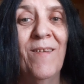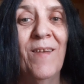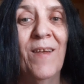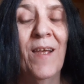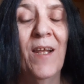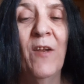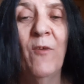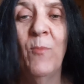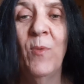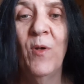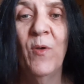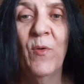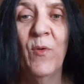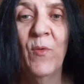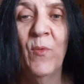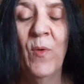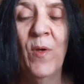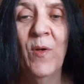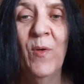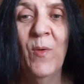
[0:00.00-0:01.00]
And everybody
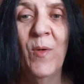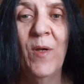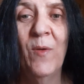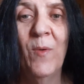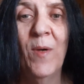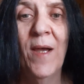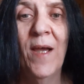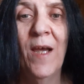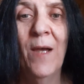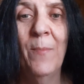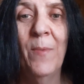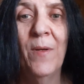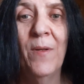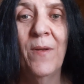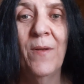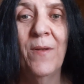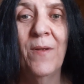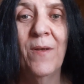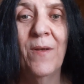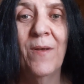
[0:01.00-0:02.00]
was wondering what
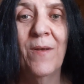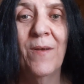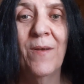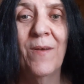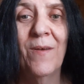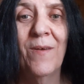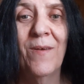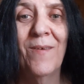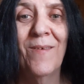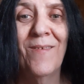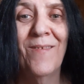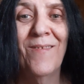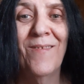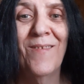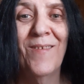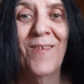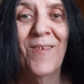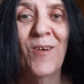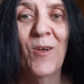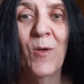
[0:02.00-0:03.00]
happened
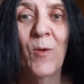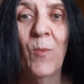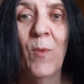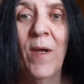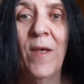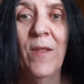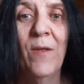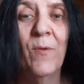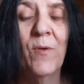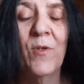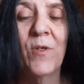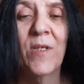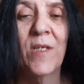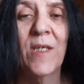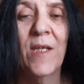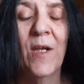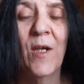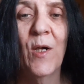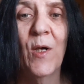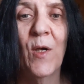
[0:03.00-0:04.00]
or why they were
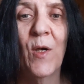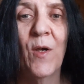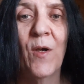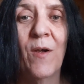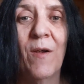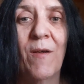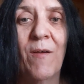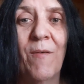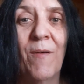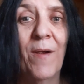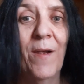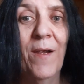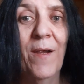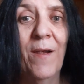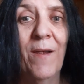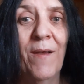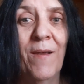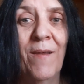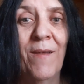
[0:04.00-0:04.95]
just there, right?